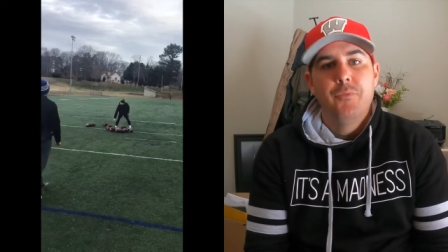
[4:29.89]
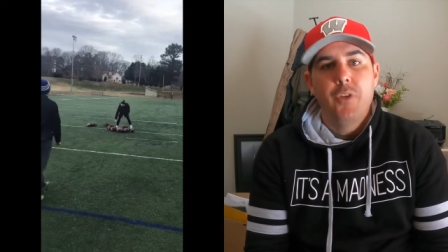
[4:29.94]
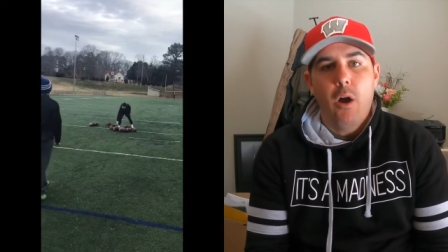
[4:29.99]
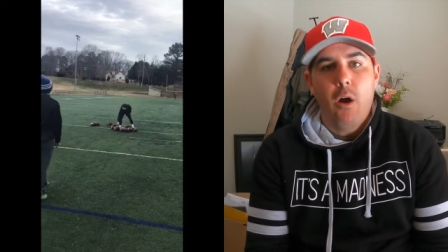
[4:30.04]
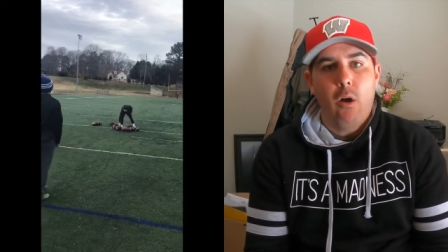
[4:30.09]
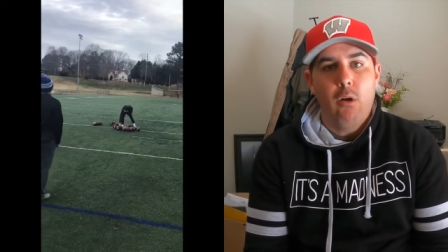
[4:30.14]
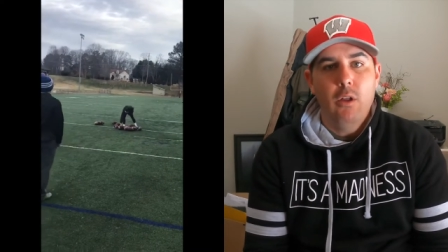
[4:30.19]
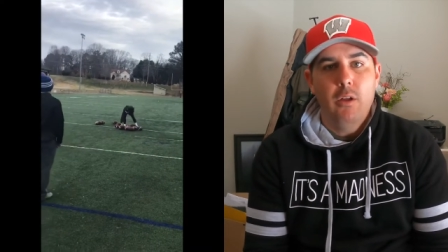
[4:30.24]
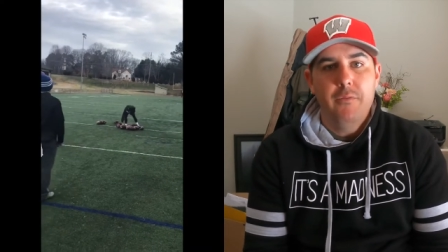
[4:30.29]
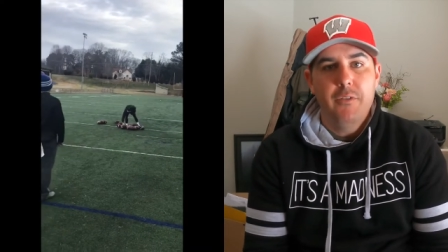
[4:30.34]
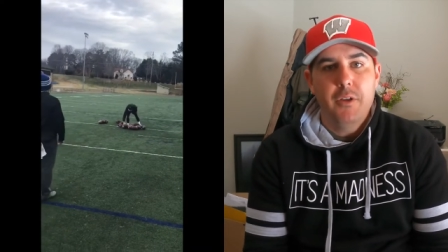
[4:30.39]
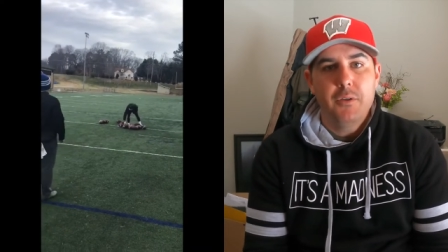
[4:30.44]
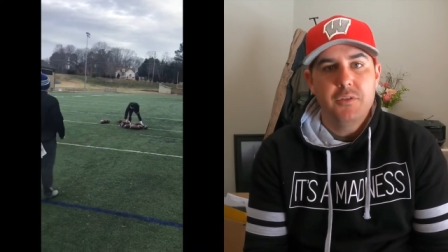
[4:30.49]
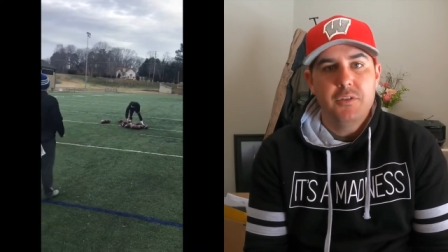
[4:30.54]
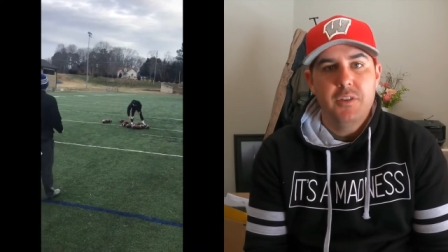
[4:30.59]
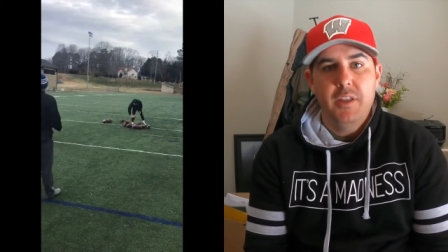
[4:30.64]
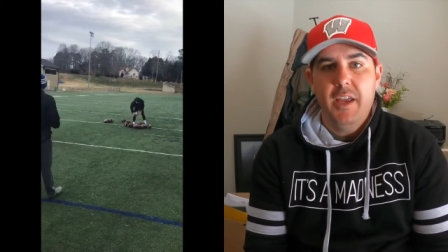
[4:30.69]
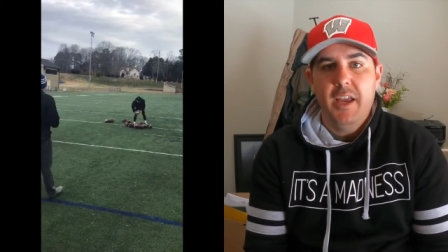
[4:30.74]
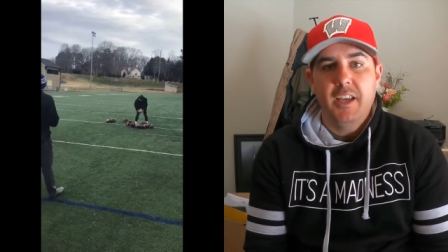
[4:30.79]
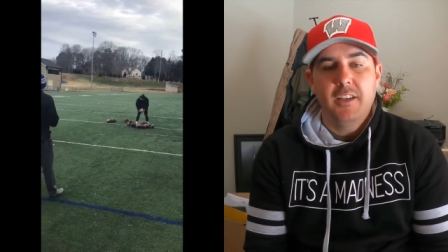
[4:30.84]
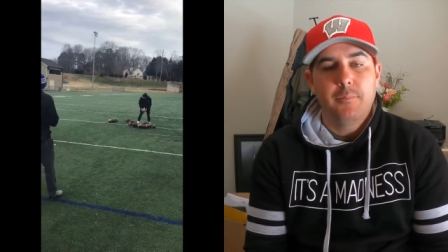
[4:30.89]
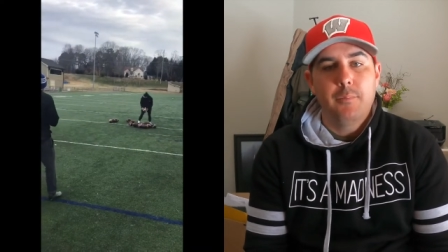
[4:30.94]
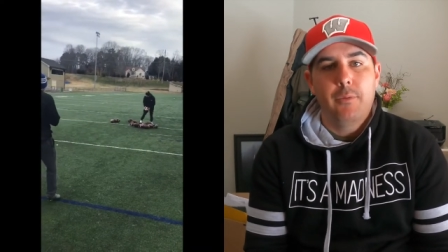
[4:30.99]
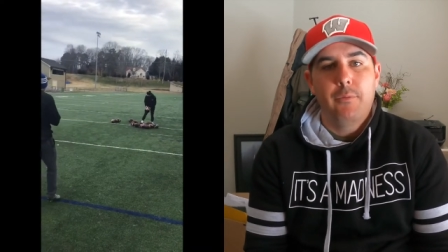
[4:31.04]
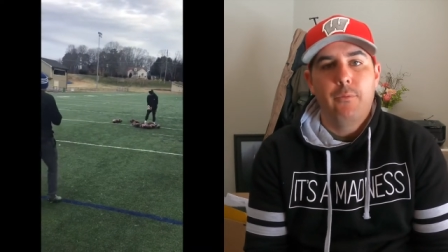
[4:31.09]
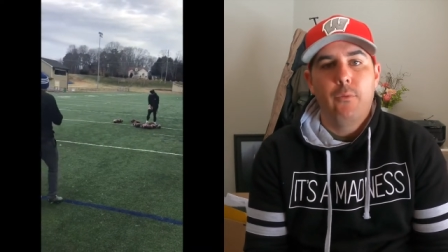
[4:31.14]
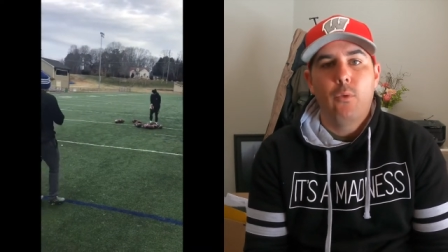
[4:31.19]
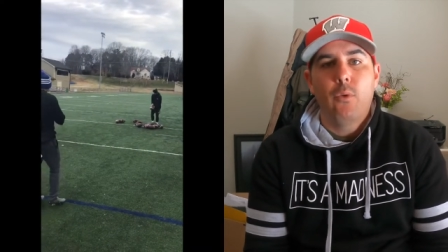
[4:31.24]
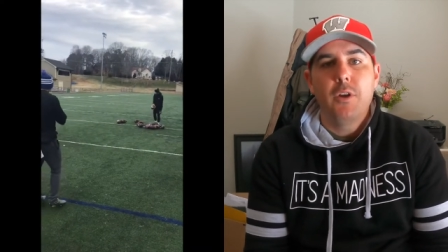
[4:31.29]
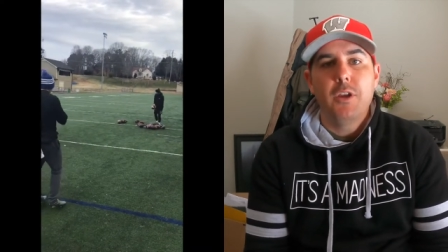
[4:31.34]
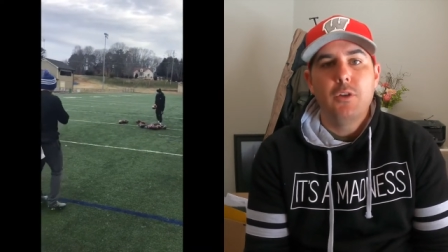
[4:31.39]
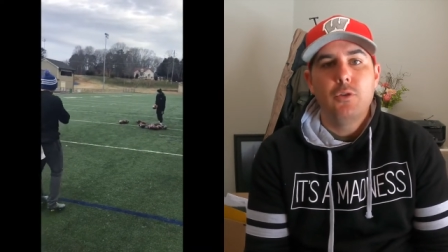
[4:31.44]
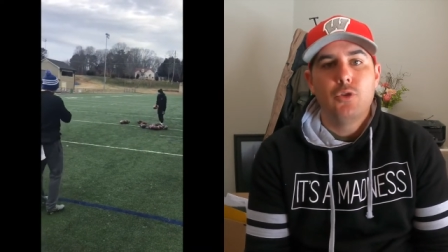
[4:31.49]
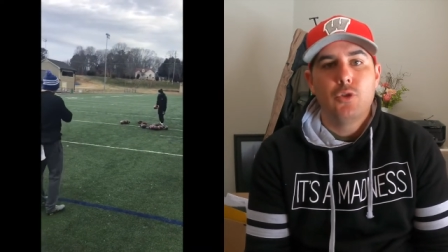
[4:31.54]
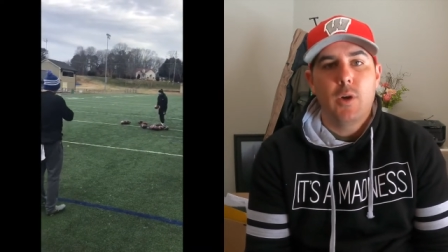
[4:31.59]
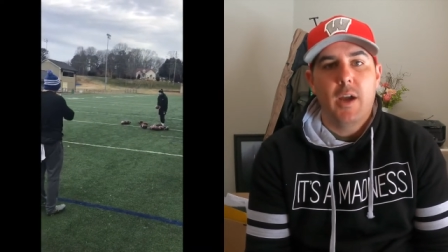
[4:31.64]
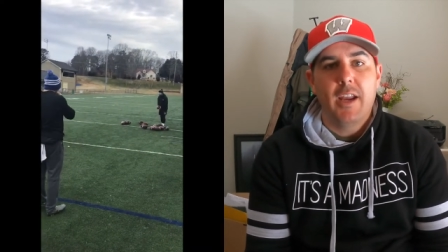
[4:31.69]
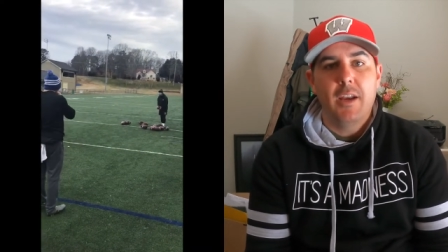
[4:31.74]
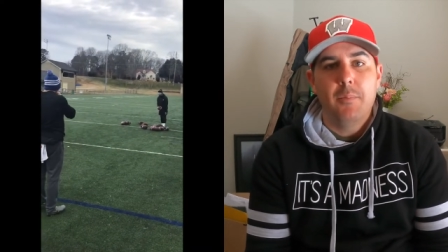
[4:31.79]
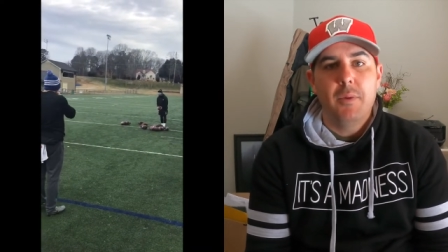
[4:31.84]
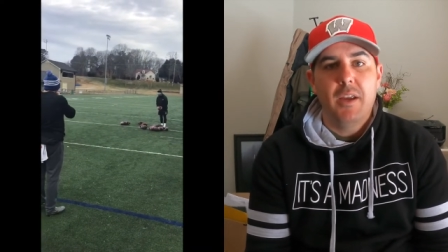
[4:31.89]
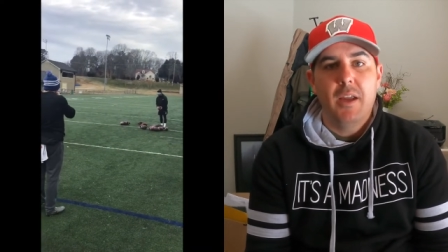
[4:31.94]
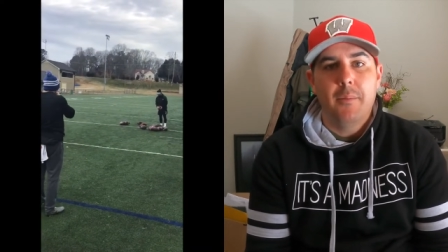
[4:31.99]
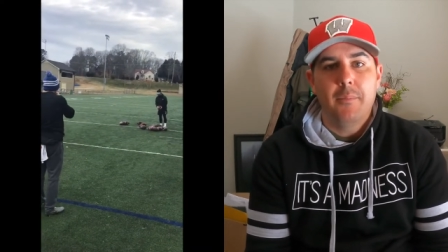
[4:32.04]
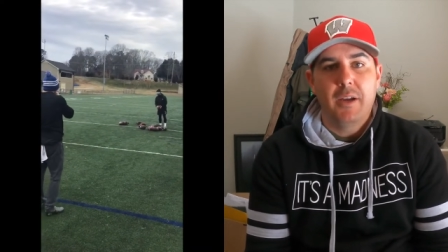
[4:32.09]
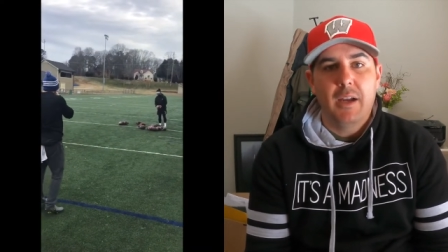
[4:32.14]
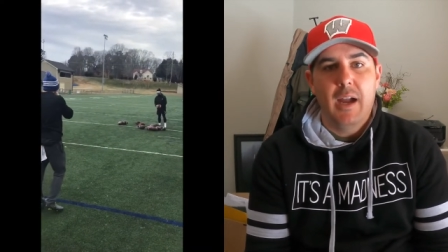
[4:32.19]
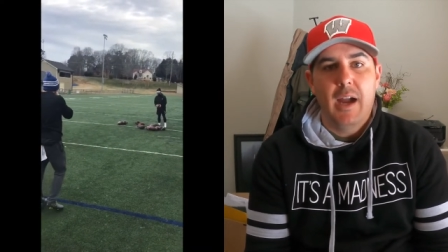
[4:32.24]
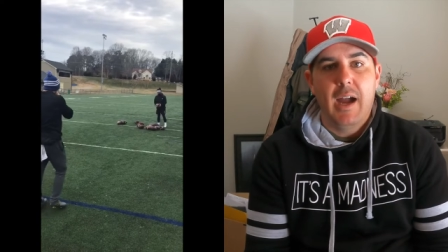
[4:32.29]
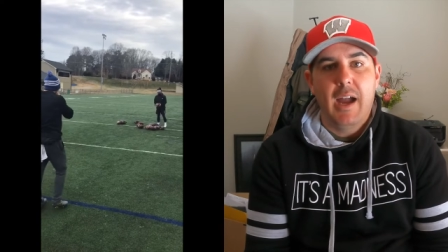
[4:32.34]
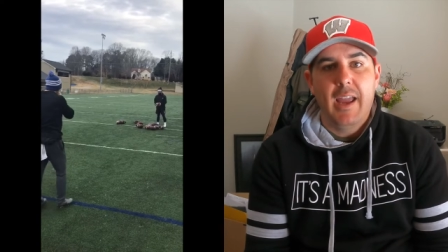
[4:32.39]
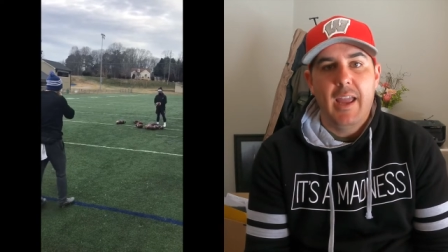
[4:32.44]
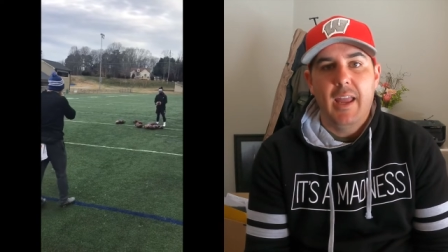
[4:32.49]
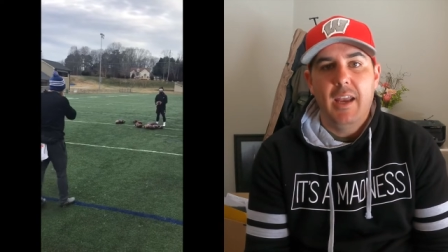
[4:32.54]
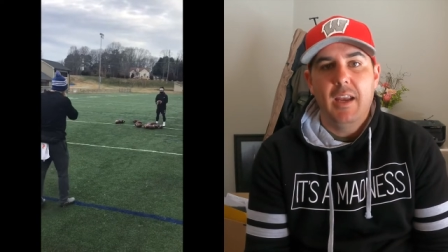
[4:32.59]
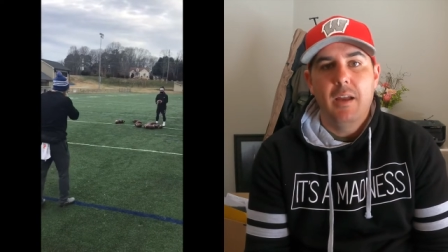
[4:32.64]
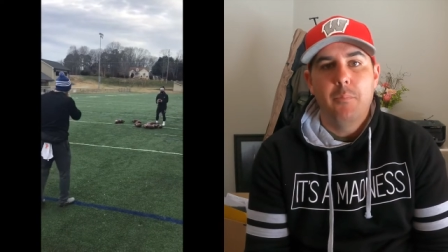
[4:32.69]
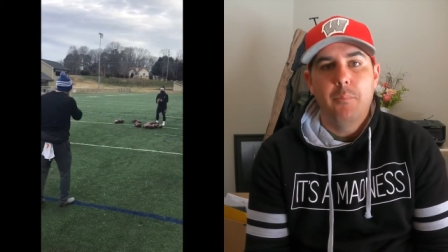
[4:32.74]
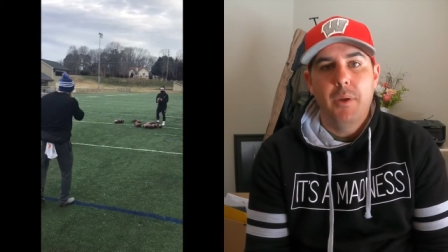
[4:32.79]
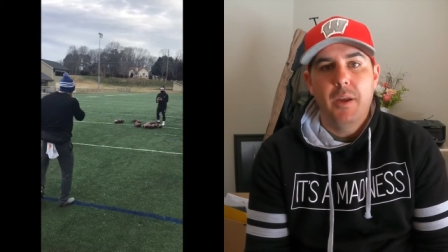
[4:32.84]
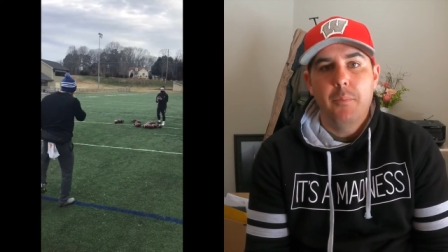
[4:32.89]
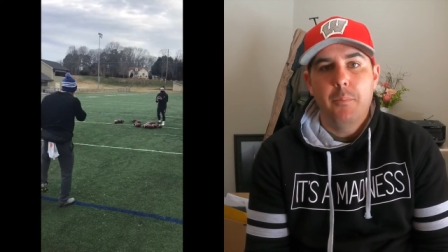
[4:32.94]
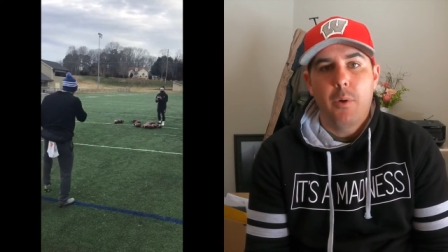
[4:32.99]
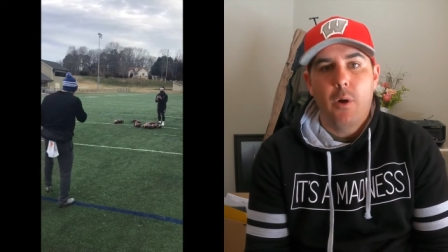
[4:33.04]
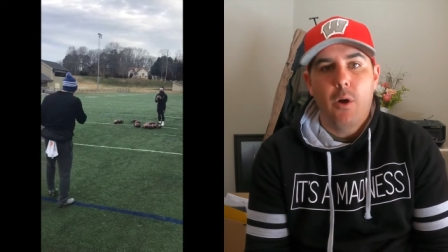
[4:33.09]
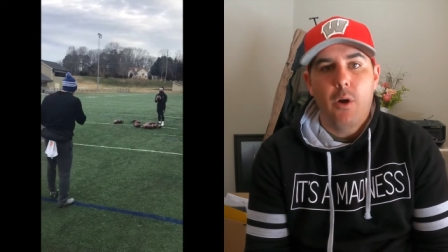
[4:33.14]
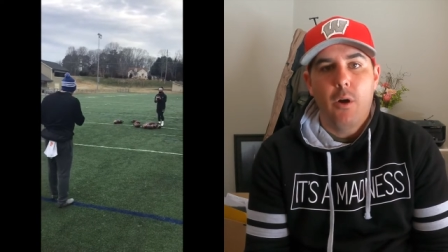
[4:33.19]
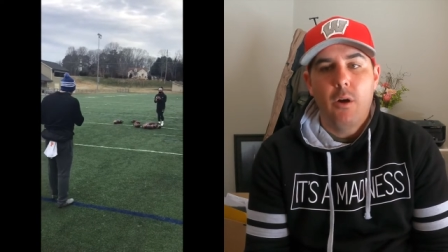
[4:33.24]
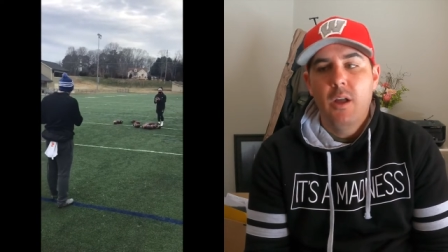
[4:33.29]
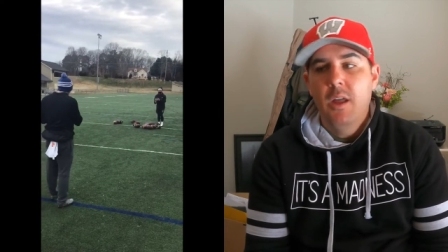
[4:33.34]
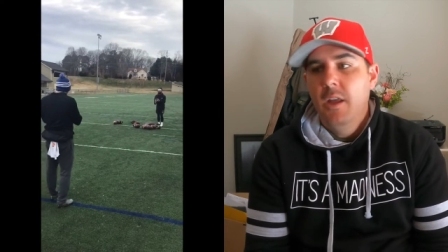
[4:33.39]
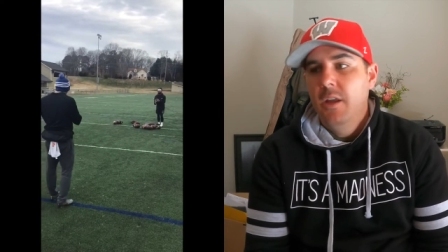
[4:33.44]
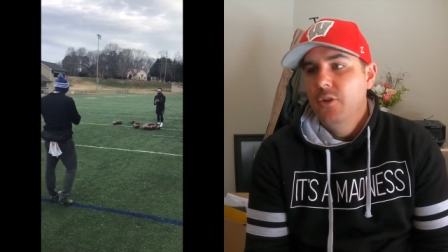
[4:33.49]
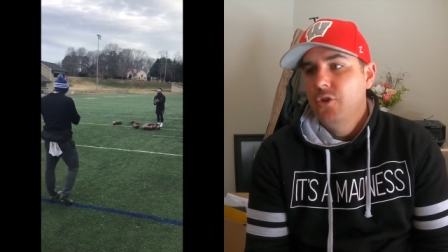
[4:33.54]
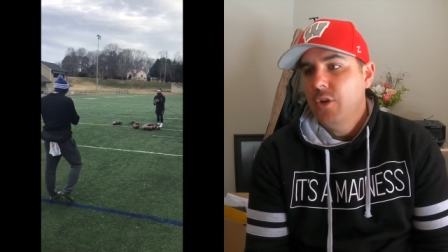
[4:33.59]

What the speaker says: All of those things before you try to become a guy hitting a big ball,